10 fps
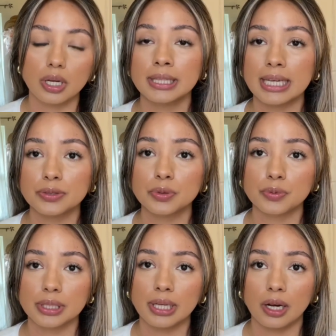And that's what
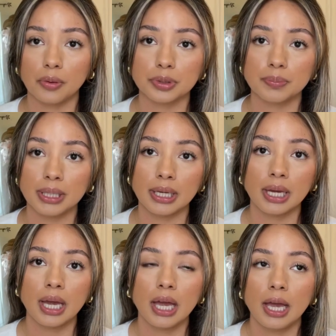really helped me
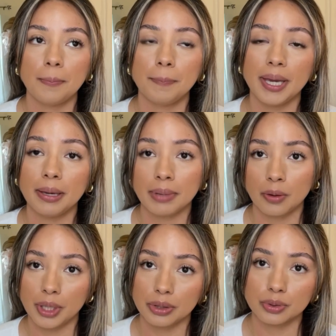pay my
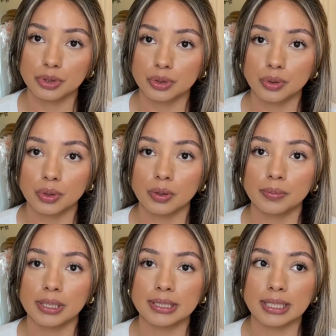way through school,
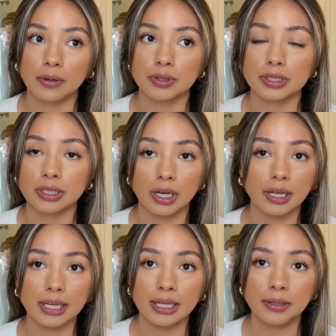because I was not
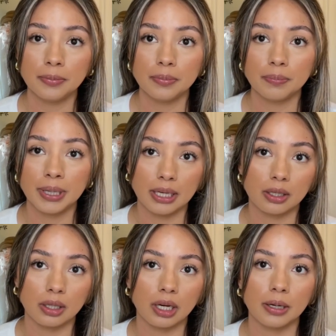getting paid a
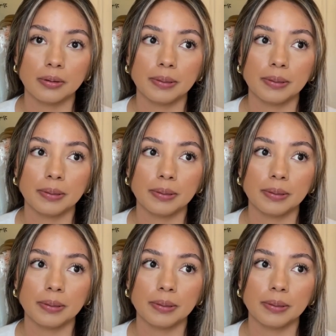lot,